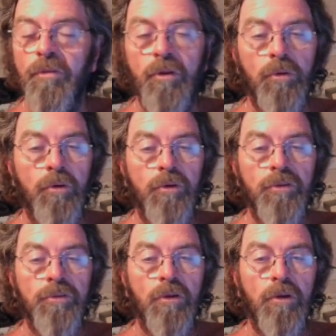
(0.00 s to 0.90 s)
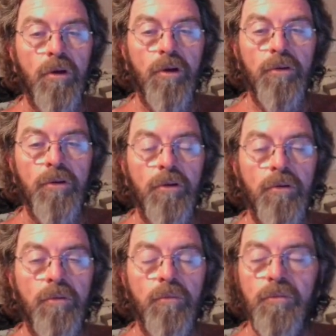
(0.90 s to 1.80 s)
the Lord is all, you
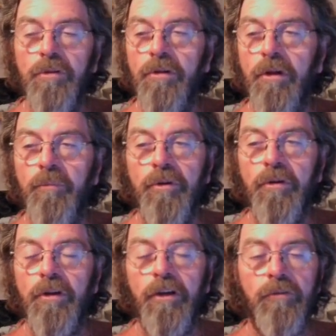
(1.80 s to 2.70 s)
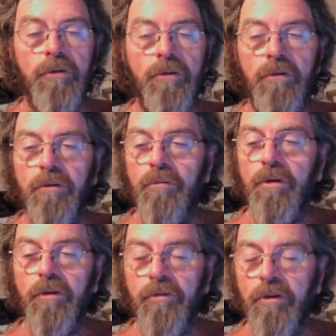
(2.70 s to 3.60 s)
know, up there in heaven or
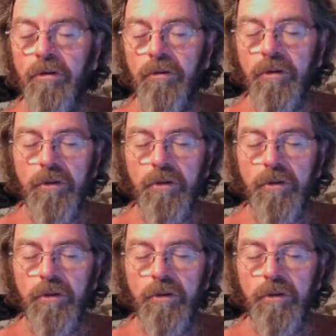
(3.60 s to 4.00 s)
wherever, you know,